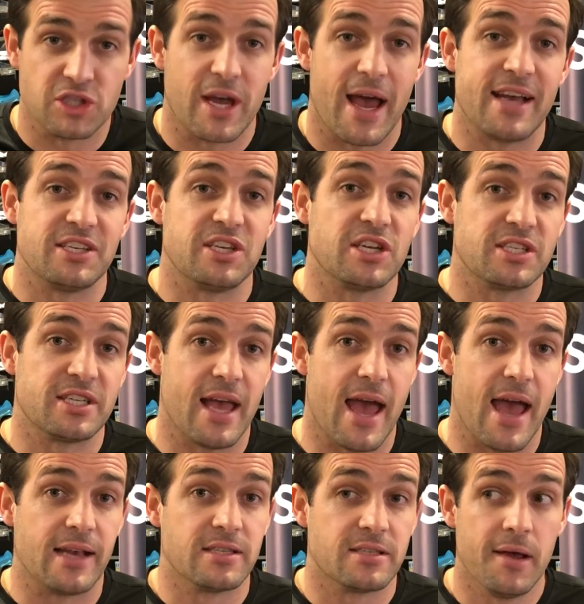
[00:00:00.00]
So Asics
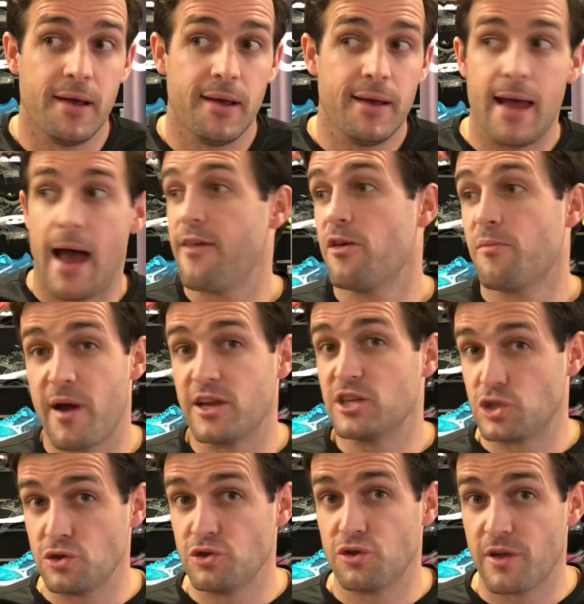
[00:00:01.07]
and other brands
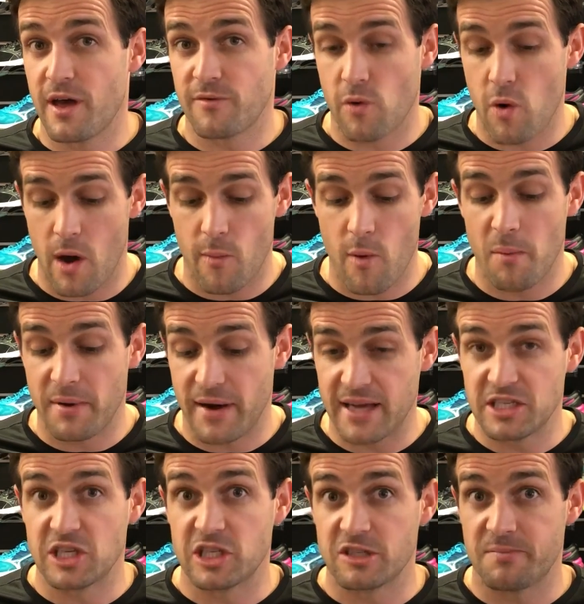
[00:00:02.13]
do that quite well, but
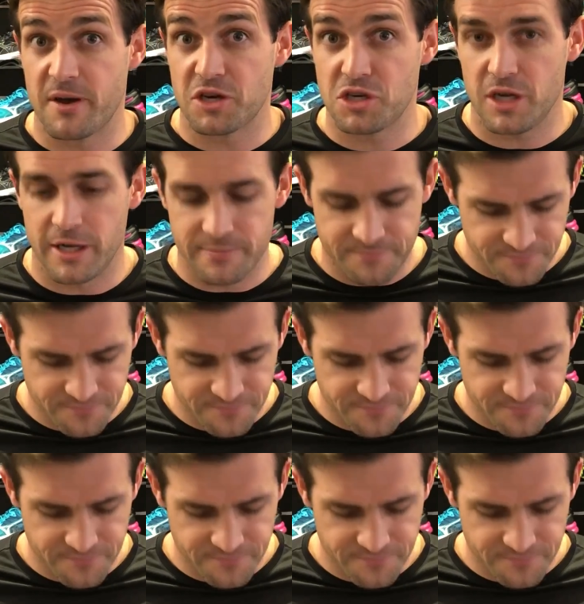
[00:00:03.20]
Asics especially.